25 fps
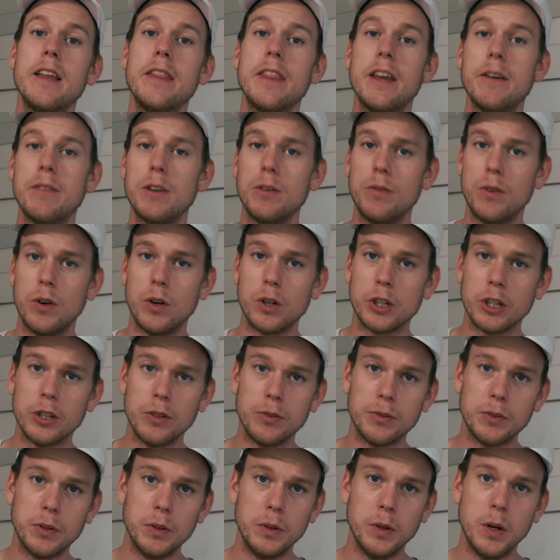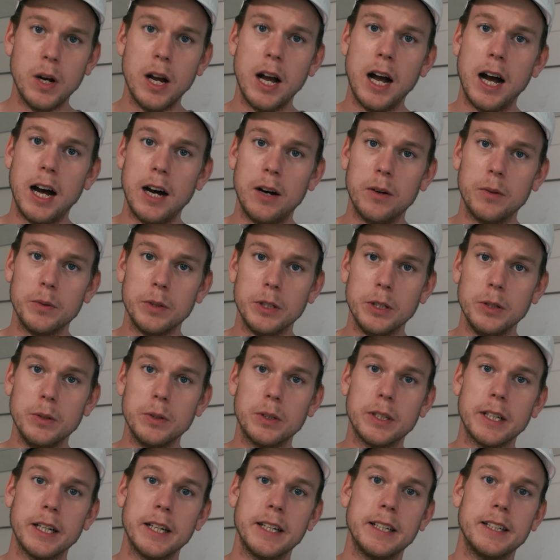that will walk you through how
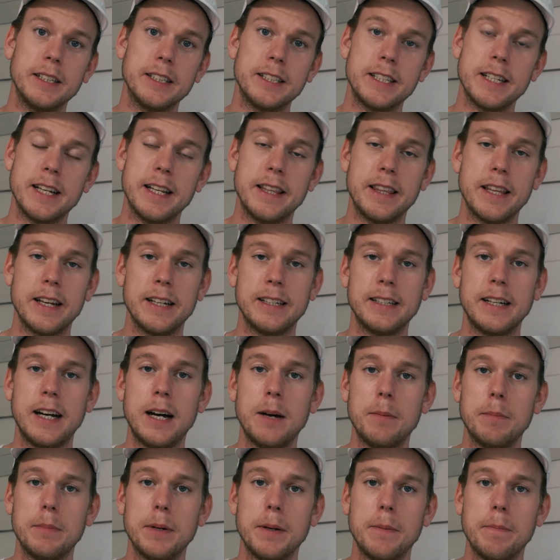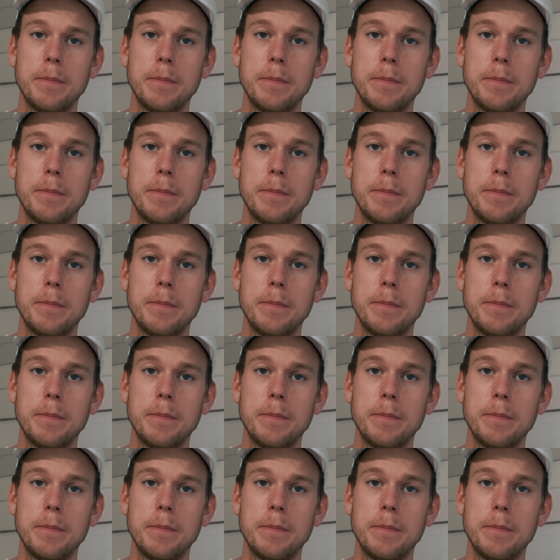you can set that up.